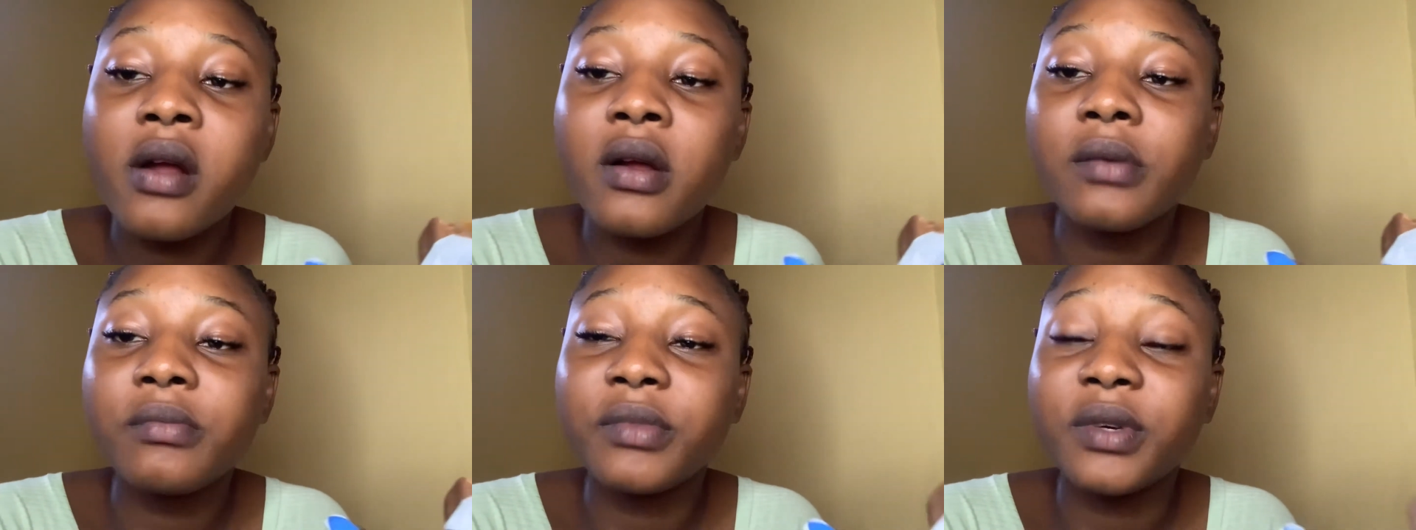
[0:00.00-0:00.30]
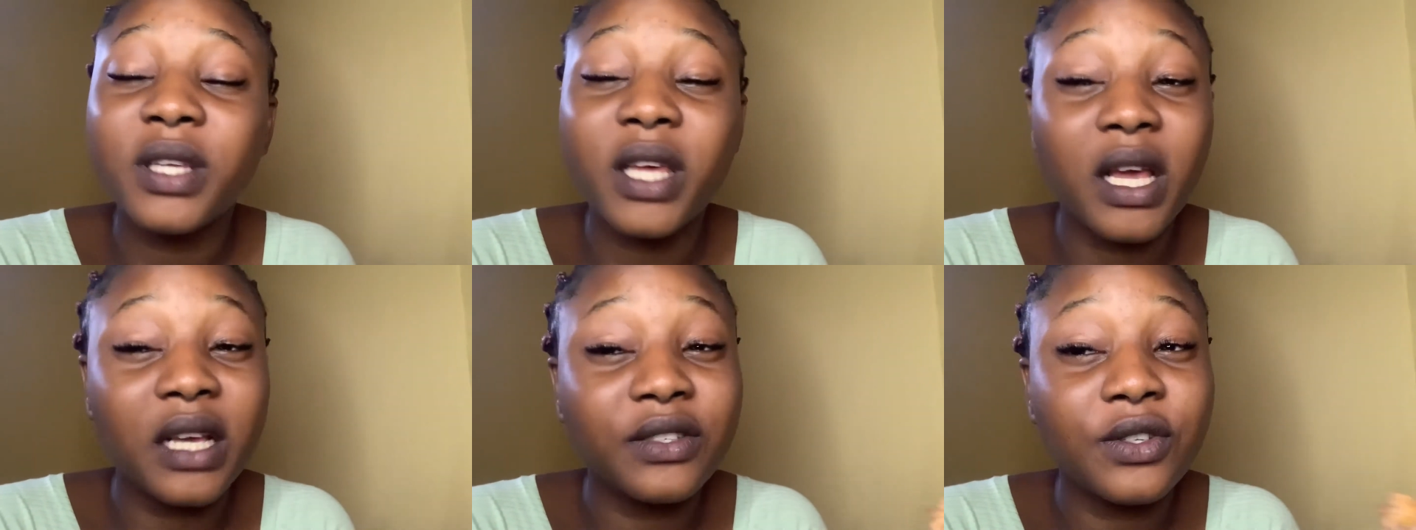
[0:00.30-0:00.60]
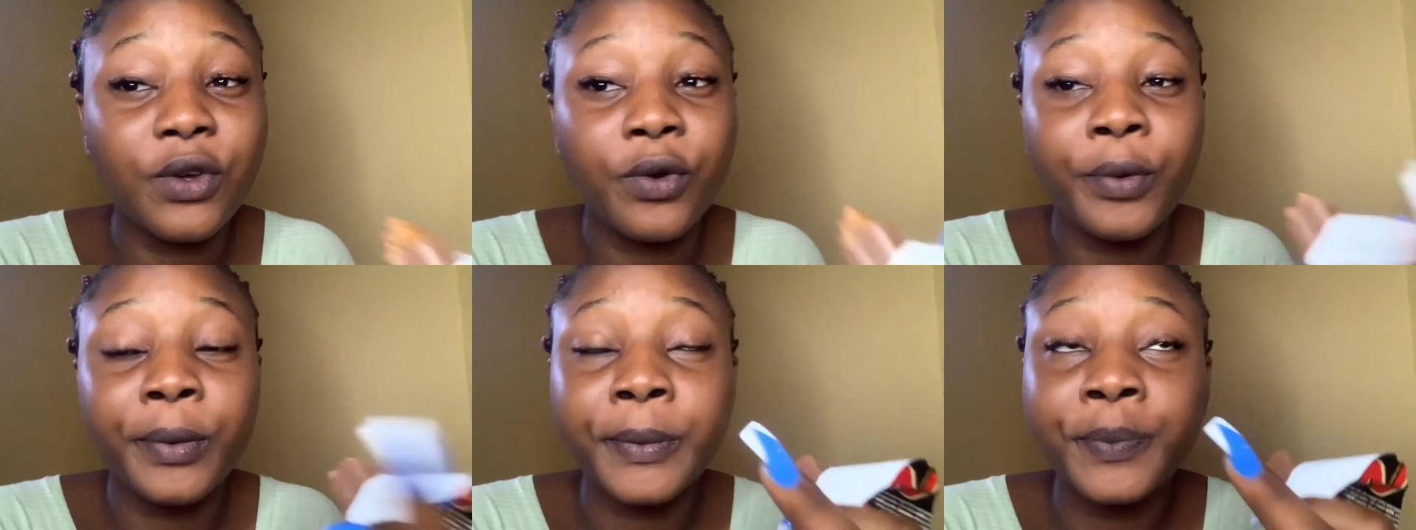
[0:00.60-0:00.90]
but yeah
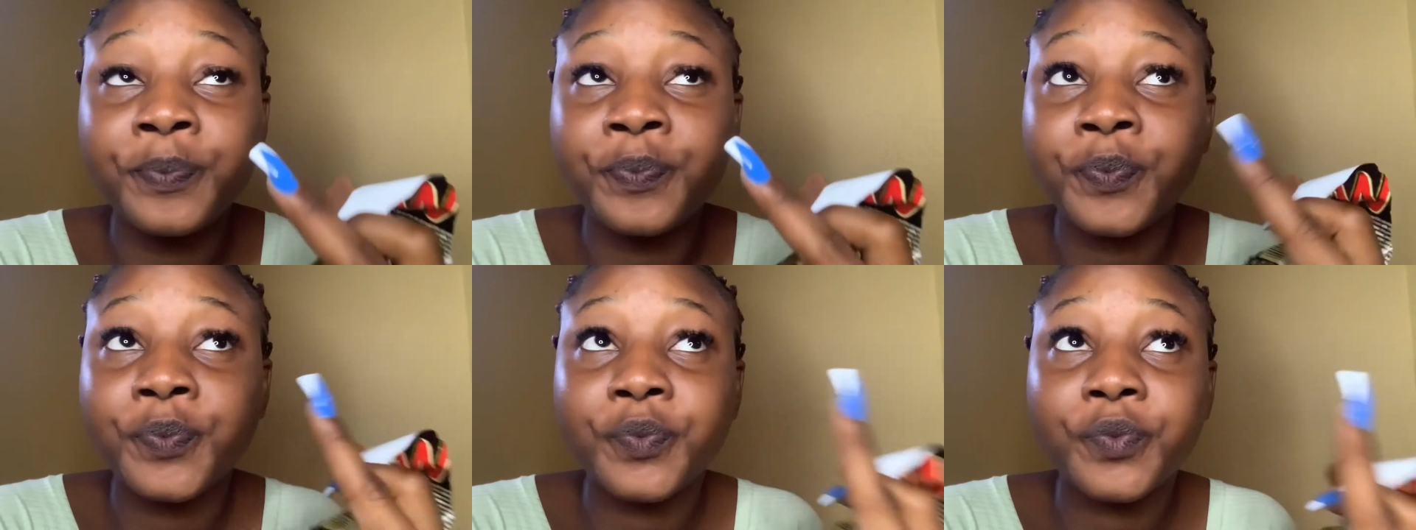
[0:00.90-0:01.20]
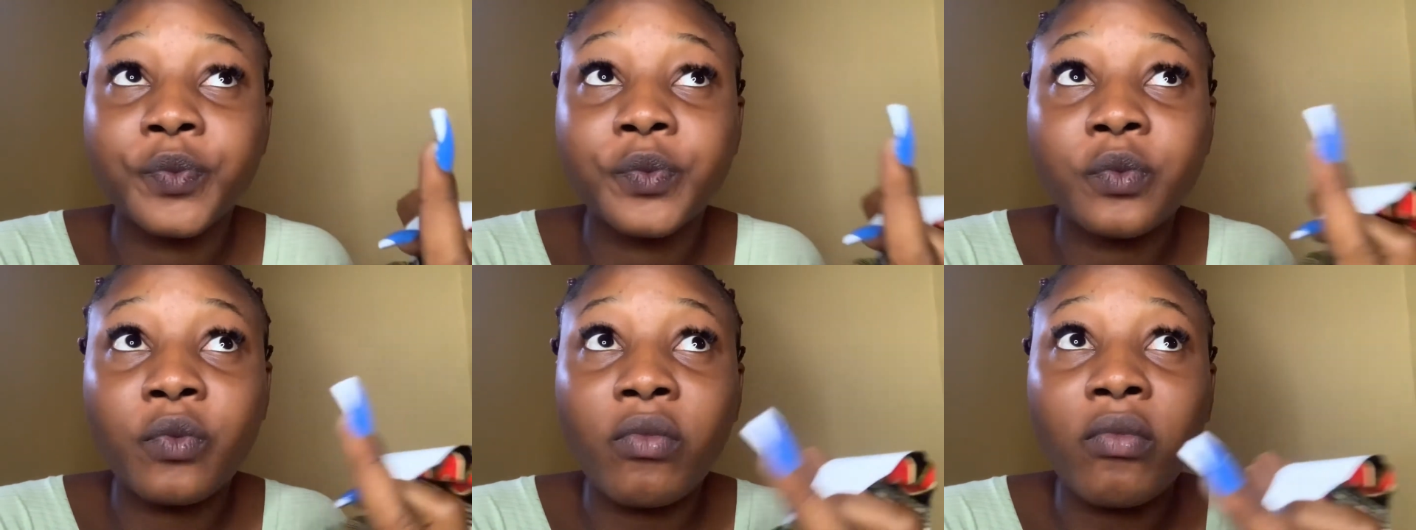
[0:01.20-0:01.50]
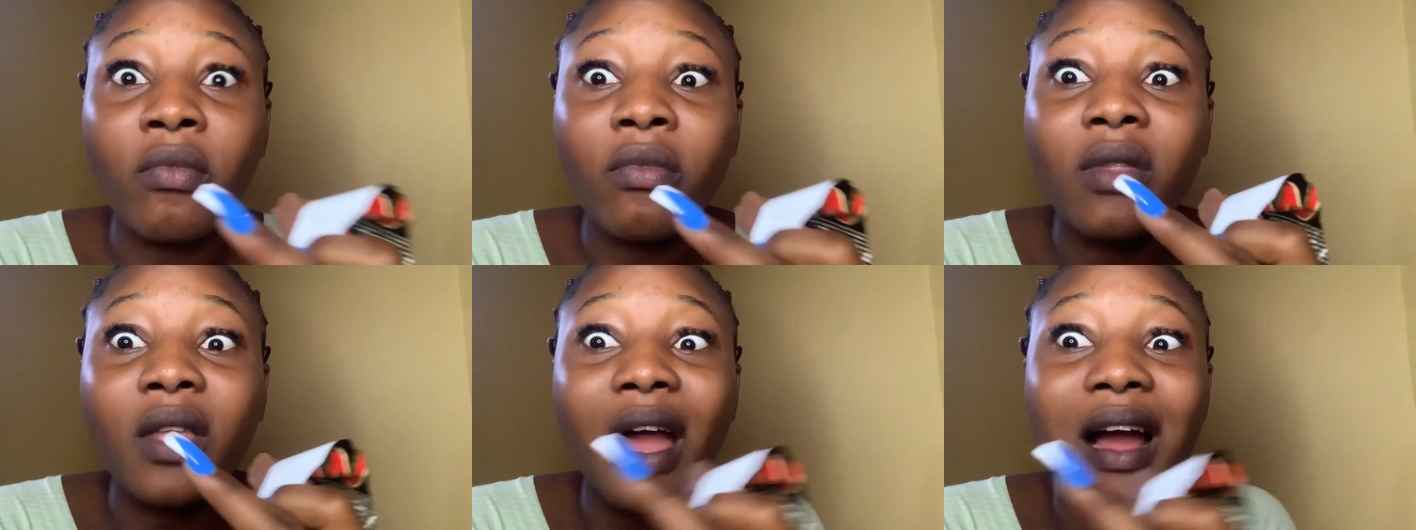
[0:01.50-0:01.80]
so
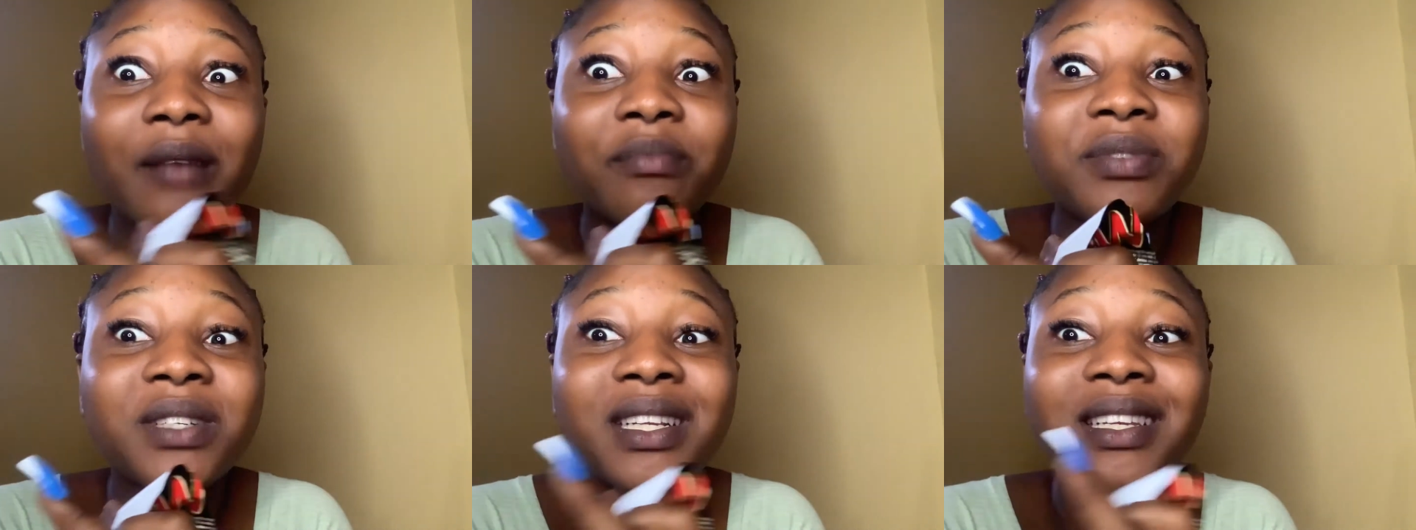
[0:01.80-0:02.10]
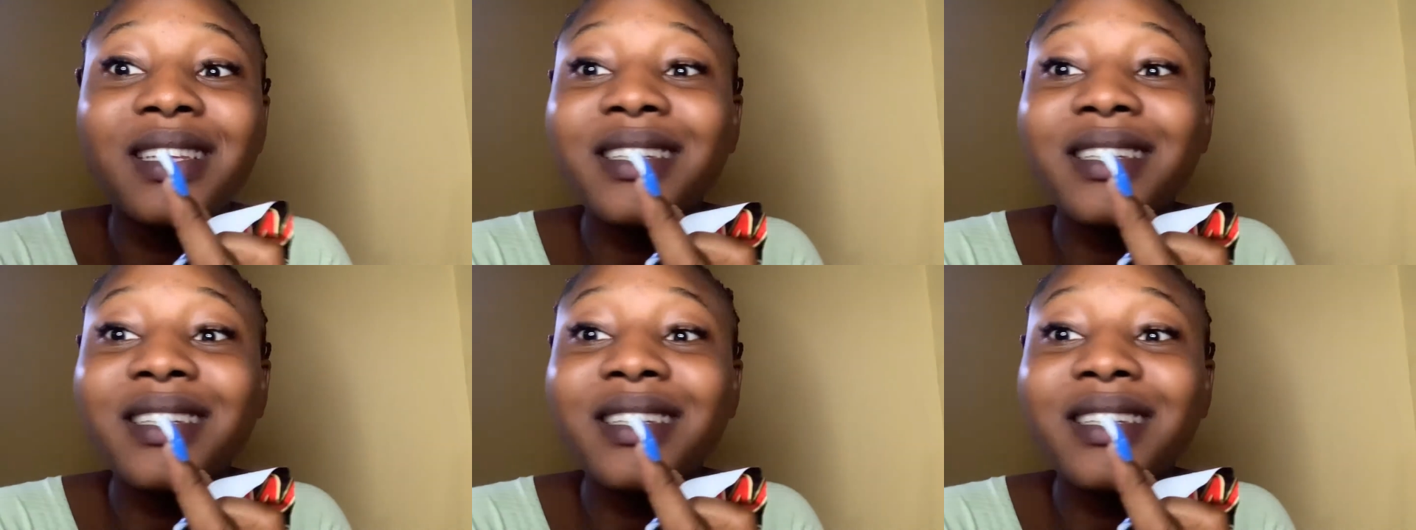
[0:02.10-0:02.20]
i've been